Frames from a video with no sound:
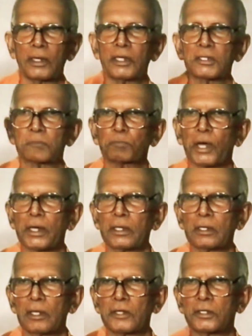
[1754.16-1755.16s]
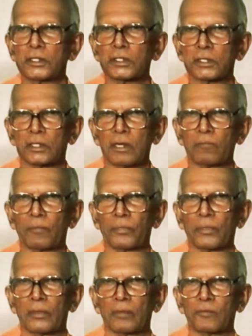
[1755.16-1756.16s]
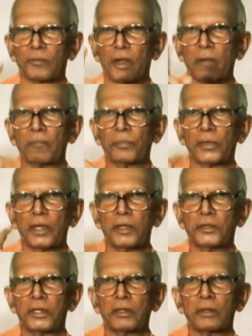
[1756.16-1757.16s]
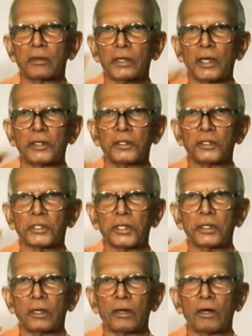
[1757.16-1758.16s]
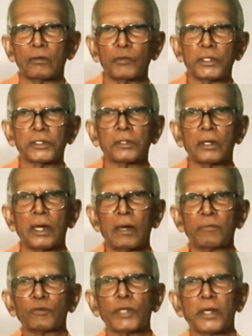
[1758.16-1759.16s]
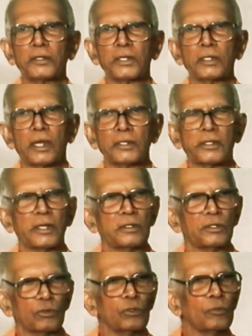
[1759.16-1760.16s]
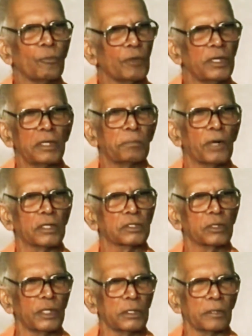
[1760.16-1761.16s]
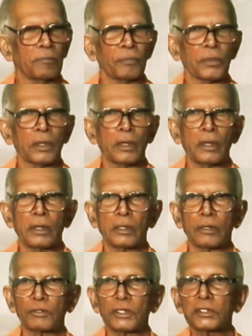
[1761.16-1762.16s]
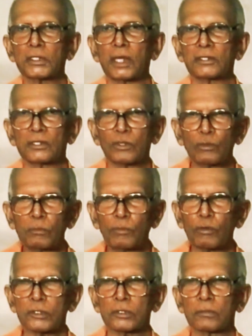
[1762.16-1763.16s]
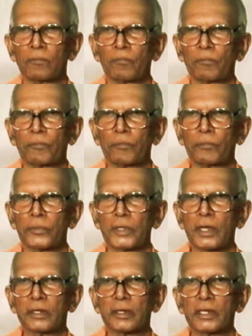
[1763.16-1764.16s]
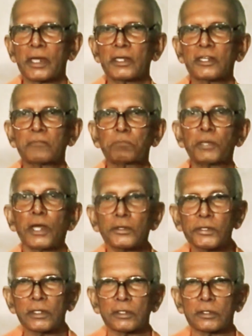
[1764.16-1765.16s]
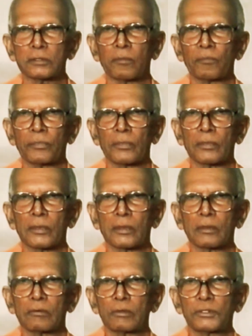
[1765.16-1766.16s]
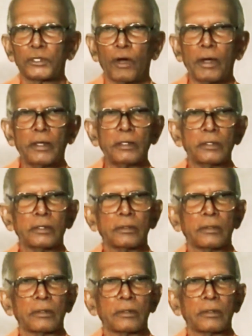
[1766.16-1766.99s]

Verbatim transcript: Inspiring letters come from 1893 onwards up to 1902 when he passed away. Now these are the two books that created patriots who joined